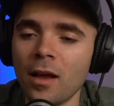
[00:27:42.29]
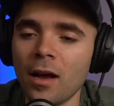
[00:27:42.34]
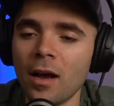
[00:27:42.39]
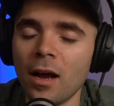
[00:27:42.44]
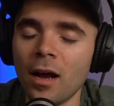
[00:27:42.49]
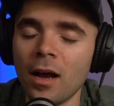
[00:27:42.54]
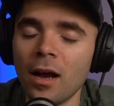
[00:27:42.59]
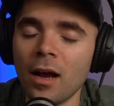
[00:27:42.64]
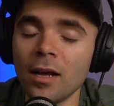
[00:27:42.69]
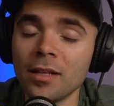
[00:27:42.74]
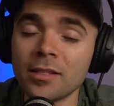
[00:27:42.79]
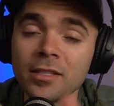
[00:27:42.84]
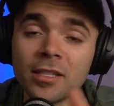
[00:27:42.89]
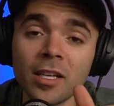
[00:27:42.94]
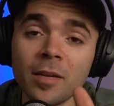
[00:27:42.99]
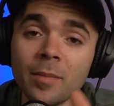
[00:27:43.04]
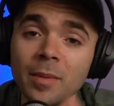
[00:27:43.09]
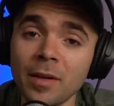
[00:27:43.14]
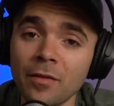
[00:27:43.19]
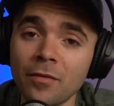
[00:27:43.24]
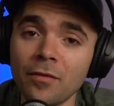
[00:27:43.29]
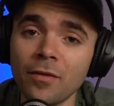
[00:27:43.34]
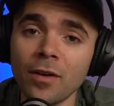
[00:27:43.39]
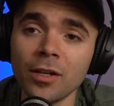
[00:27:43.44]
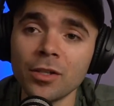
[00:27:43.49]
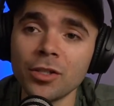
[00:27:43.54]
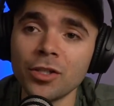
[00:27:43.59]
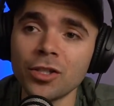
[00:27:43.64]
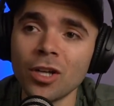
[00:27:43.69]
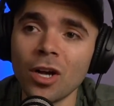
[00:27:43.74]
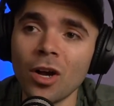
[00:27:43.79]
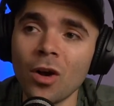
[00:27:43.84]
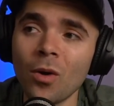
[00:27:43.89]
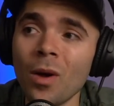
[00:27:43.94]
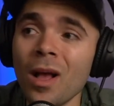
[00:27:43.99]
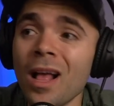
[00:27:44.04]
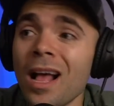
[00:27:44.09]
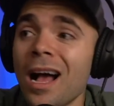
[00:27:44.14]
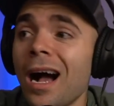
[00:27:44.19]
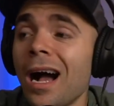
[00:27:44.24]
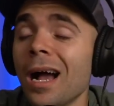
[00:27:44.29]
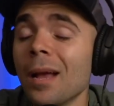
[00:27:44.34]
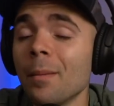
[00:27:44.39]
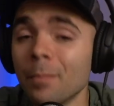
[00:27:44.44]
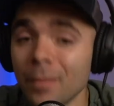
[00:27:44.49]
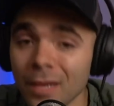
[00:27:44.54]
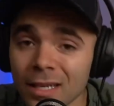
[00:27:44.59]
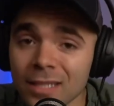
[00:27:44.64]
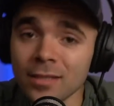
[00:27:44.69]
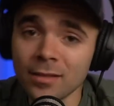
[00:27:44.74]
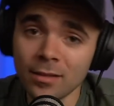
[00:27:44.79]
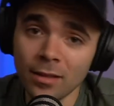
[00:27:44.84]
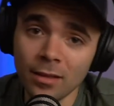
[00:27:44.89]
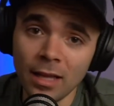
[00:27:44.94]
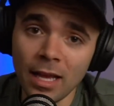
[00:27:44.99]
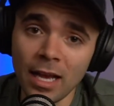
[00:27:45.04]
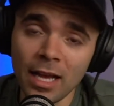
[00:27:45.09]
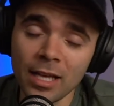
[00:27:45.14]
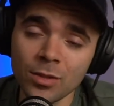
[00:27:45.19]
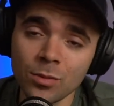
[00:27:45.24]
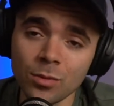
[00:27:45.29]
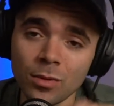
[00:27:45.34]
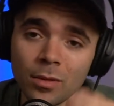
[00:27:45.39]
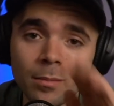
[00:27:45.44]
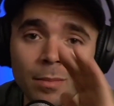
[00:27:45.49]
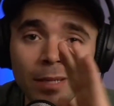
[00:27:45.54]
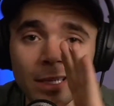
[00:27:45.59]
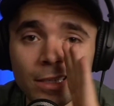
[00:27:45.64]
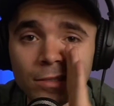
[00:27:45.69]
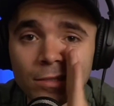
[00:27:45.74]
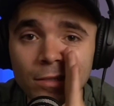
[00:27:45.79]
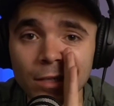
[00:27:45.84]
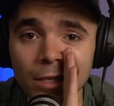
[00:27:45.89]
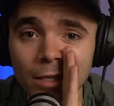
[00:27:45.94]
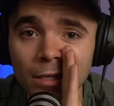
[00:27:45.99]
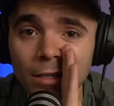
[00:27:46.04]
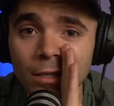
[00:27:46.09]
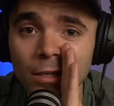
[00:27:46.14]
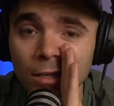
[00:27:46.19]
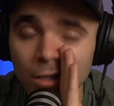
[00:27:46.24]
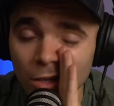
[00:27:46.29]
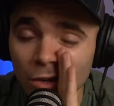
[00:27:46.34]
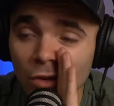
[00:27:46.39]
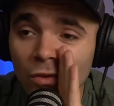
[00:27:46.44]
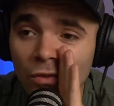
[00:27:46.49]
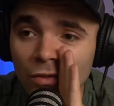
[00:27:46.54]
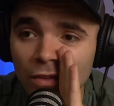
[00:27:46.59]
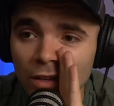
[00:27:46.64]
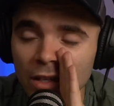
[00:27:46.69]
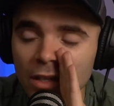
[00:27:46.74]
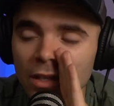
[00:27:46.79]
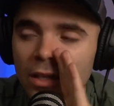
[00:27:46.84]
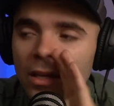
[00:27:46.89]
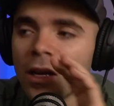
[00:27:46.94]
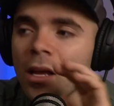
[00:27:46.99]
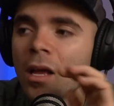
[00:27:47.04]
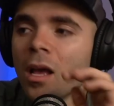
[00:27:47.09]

It's going to be a fun show. I missed the last one because I had COVID.